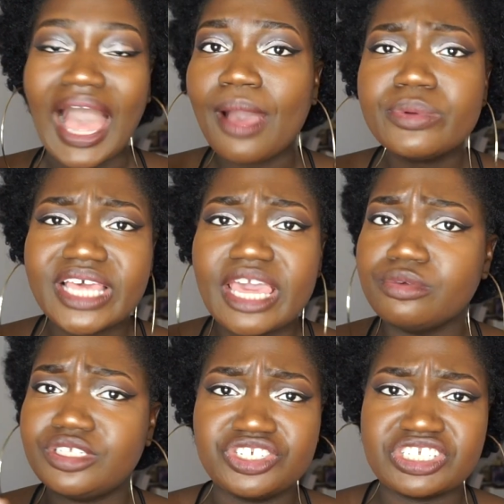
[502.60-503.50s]
I was
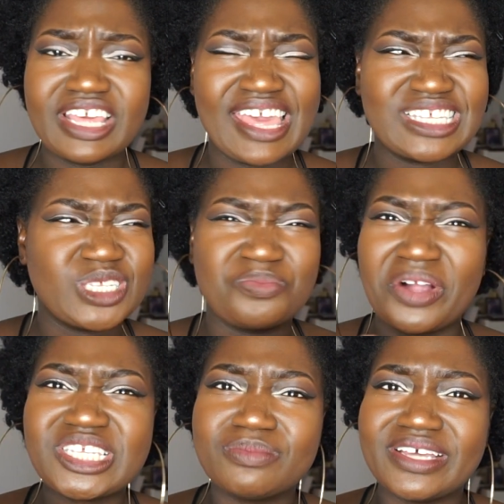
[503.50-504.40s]
able to just
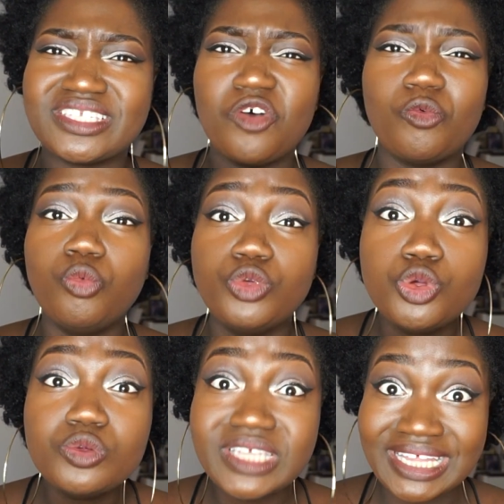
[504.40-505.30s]
express myself
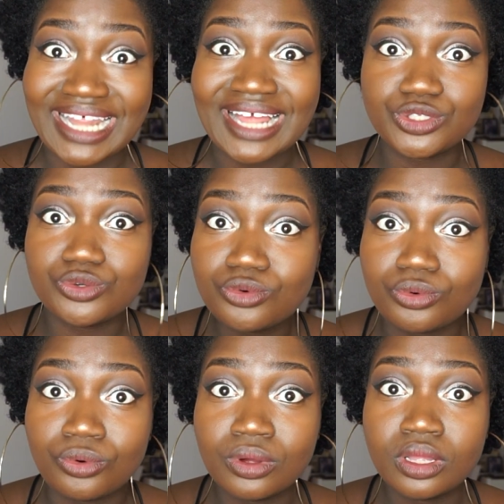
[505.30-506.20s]
using that
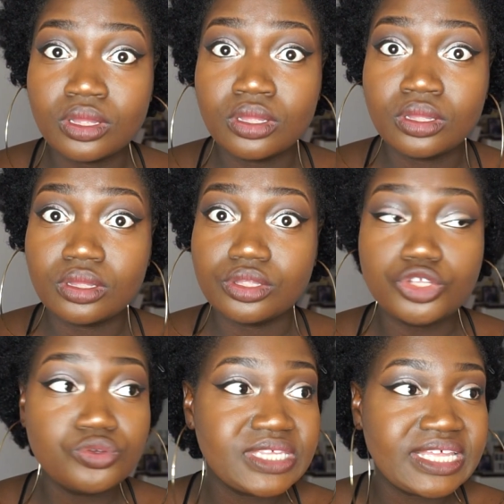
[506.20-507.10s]
tool,
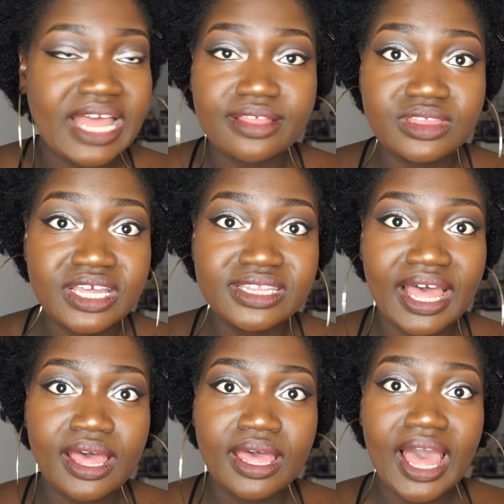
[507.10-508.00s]
using that thing
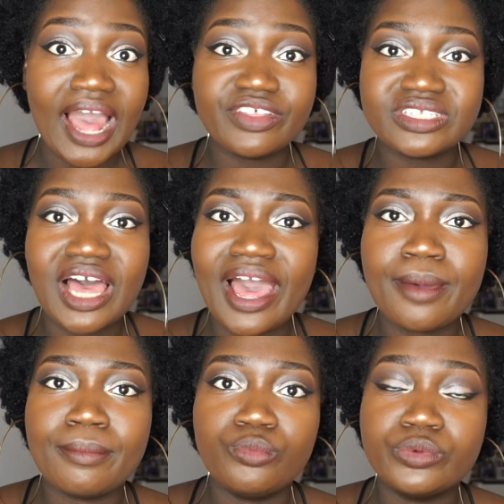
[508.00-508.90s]
that at the
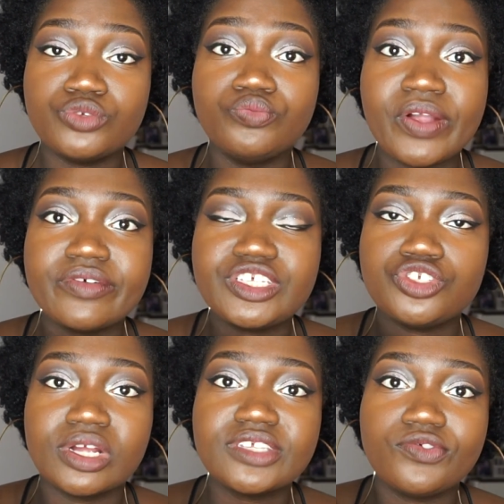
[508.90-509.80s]
time was very
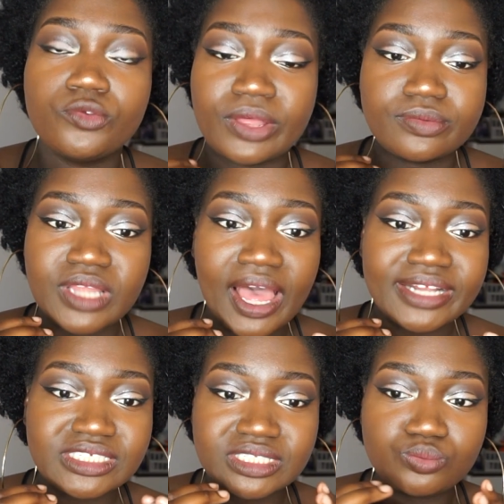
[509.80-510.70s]
stressful, that
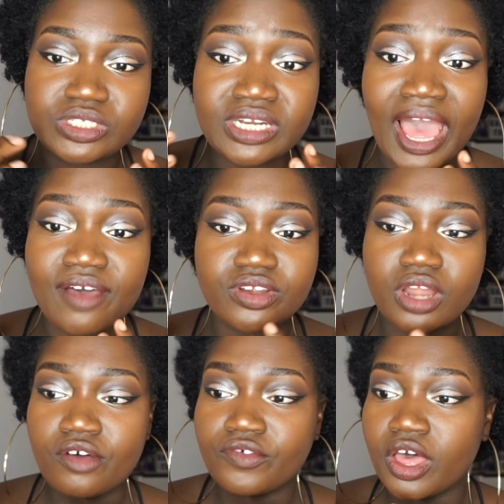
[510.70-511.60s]
I just didn't have
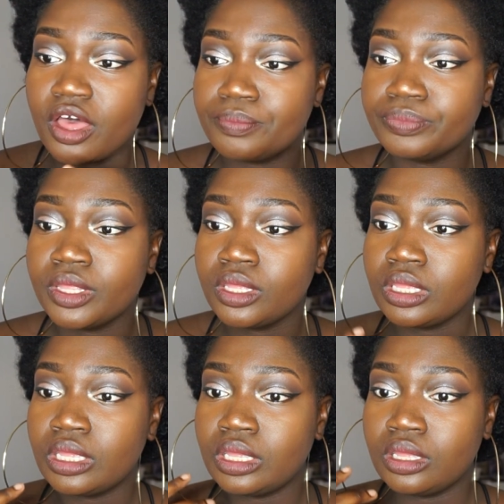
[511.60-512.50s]
enough,
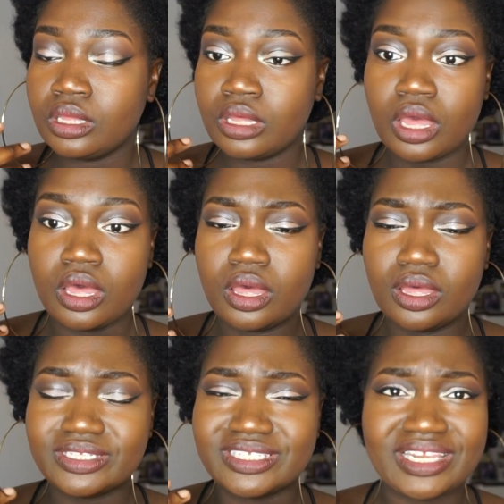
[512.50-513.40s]

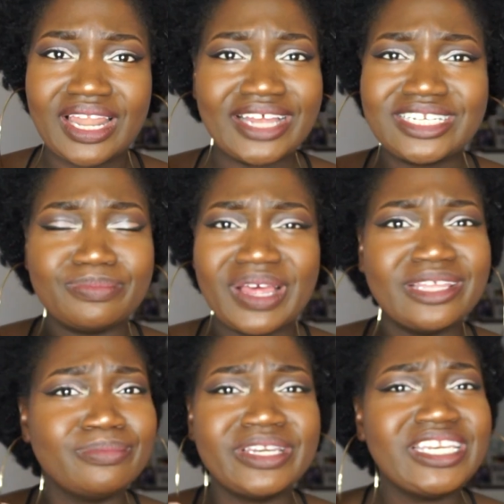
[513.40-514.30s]
so I didn't
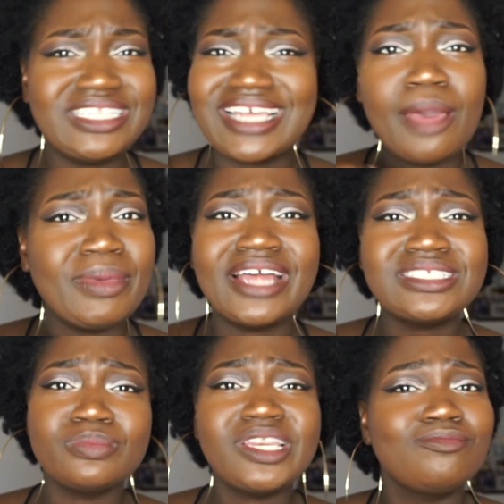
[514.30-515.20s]
believe, damn it, I
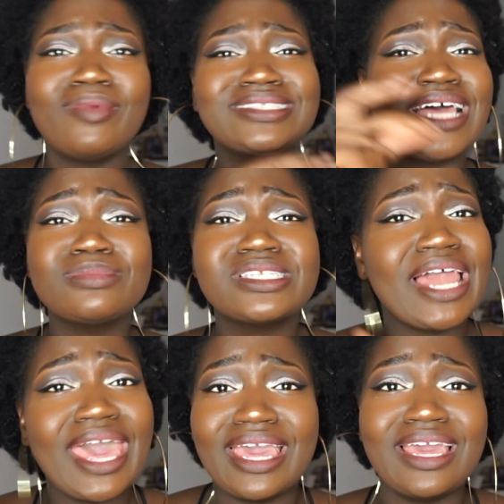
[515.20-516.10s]
didn't believe in my damn
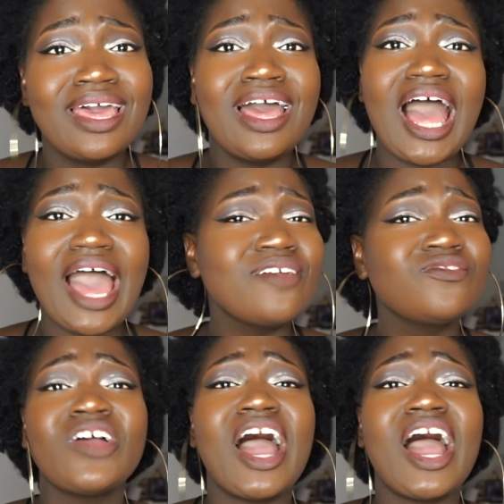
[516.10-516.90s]
slay. I